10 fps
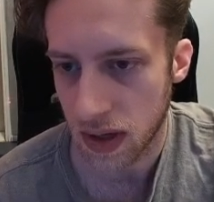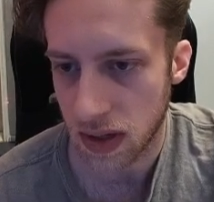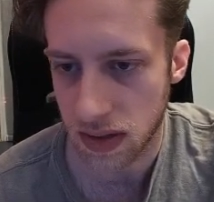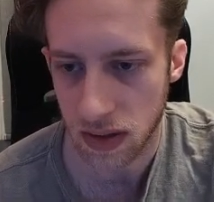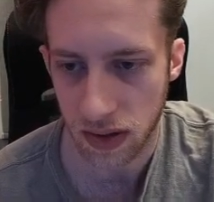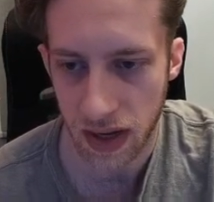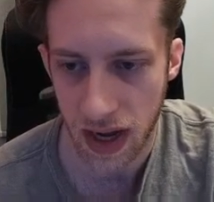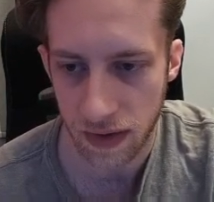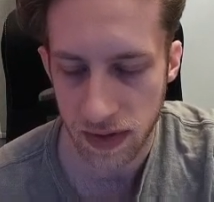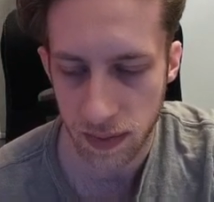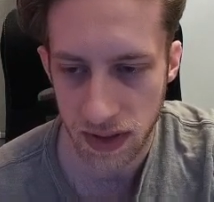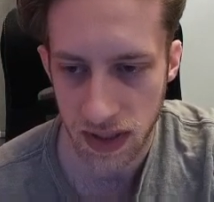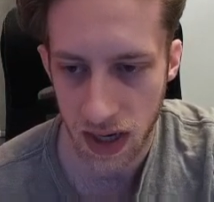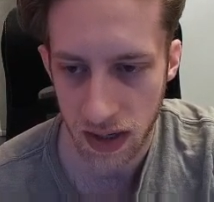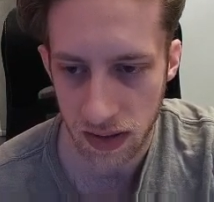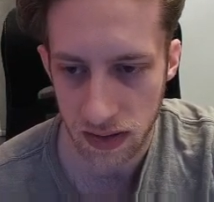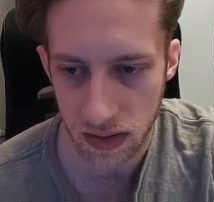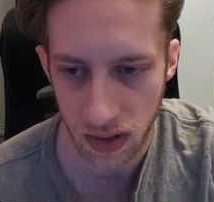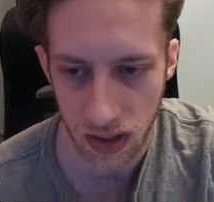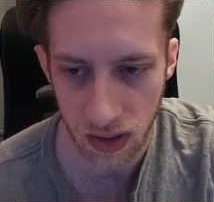he's not gonna have as much 10x.
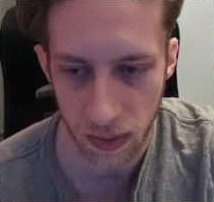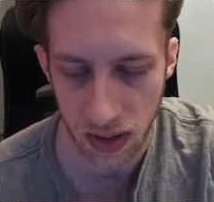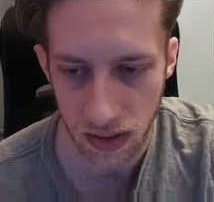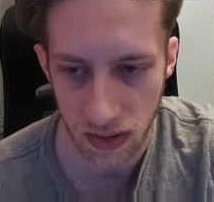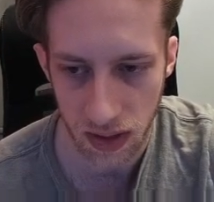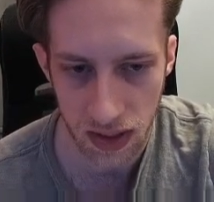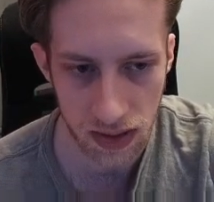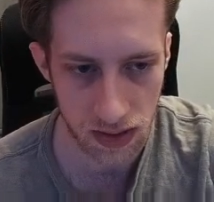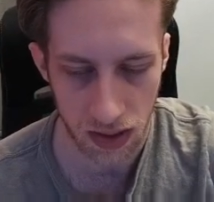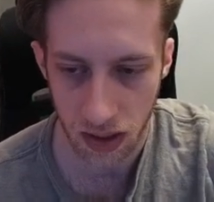So I think we can do this.